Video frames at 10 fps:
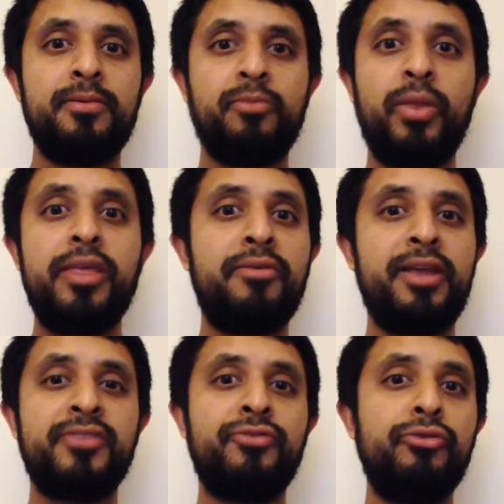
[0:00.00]
whether
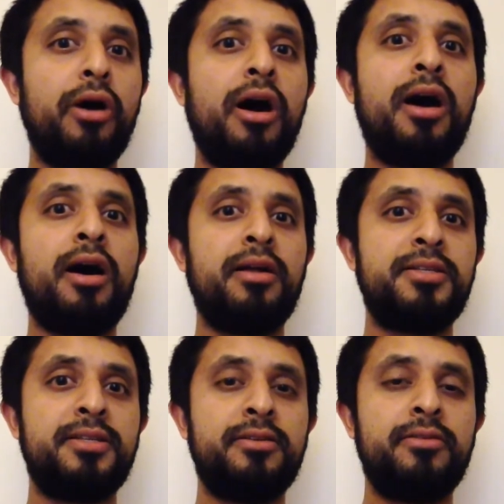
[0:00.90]
it's through
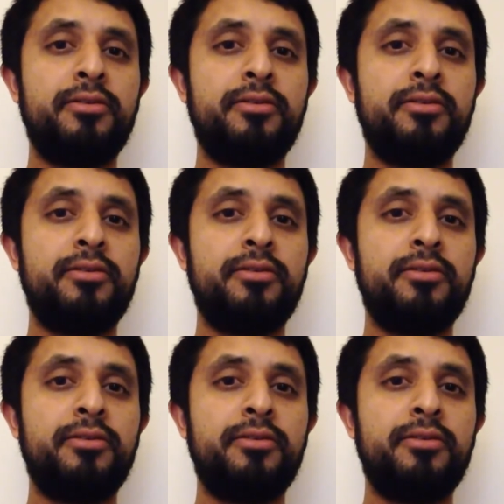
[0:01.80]
art,